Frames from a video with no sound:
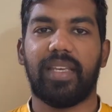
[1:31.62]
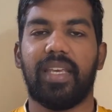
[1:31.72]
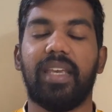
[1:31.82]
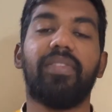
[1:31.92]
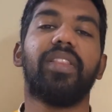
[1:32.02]

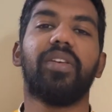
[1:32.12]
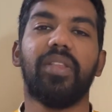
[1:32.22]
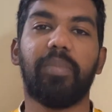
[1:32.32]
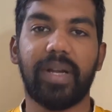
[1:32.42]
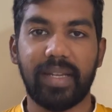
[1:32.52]
Even though the
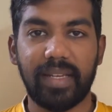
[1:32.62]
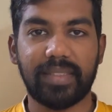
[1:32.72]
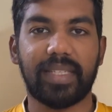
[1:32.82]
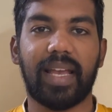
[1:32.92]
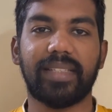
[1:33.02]
British
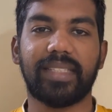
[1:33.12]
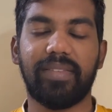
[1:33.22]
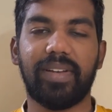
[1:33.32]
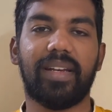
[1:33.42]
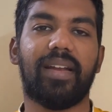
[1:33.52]
has
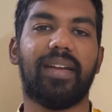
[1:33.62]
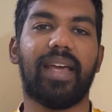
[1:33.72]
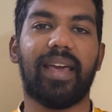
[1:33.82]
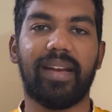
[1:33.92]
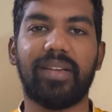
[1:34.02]
given a
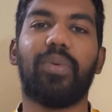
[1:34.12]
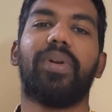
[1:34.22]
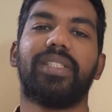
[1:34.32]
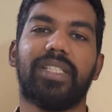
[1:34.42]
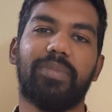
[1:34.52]
direct
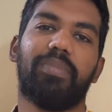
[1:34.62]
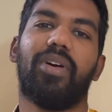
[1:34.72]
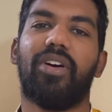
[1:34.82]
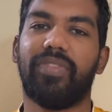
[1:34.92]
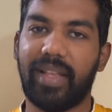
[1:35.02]
ownership
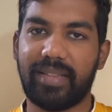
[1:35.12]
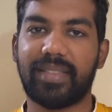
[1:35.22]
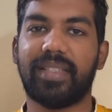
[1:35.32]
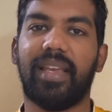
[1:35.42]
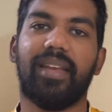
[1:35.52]
of that
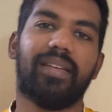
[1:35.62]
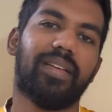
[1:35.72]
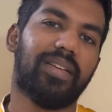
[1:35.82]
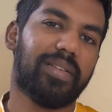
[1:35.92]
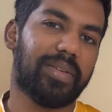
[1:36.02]
state
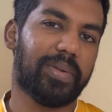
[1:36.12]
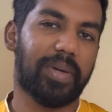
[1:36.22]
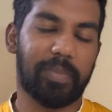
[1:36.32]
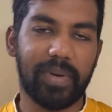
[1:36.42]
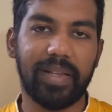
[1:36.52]
to a
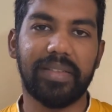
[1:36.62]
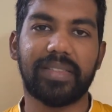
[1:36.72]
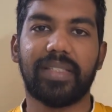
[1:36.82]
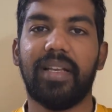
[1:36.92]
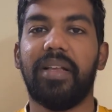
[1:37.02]

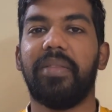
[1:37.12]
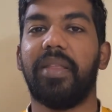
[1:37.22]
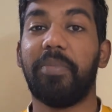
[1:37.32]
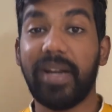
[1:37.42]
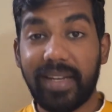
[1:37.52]
prince, the
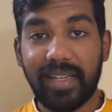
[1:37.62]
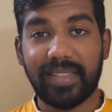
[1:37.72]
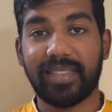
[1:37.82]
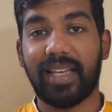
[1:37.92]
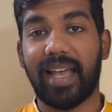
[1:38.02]
British
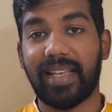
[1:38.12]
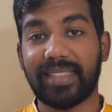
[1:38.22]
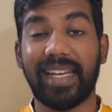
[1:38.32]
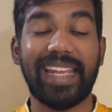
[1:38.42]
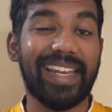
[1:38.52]
has
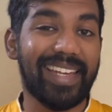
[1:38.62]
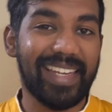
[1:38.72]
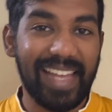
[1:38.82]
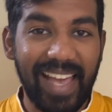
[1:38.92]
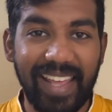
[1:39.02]
an
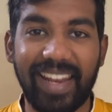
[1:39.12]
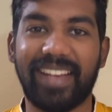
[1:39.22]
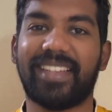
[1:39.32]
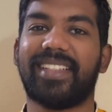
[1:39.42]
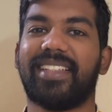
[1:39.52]

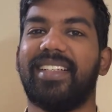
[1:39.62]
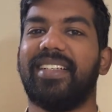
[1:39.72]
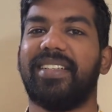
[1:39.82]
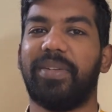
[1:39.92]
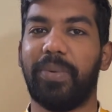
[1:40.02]
indirect
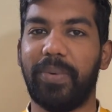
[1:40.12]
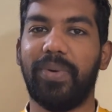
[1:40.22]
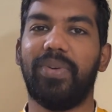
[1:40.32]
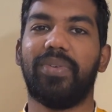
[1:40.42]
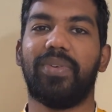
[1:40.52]
rule
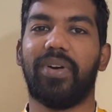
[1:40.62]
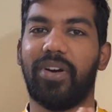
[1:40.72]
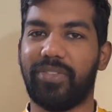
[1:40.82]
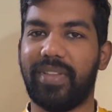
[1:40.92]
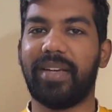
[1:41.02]

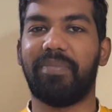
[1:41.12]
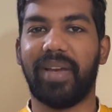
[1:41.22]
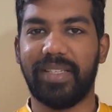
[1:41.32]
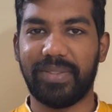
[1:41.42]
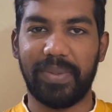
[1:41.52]
of that
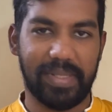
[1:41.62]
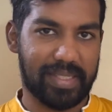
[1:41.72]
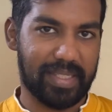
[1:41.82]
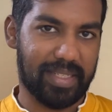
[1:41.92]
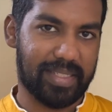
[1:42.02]
Mysore
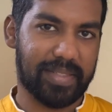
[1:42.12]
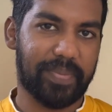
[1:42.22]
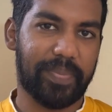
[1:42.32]
state.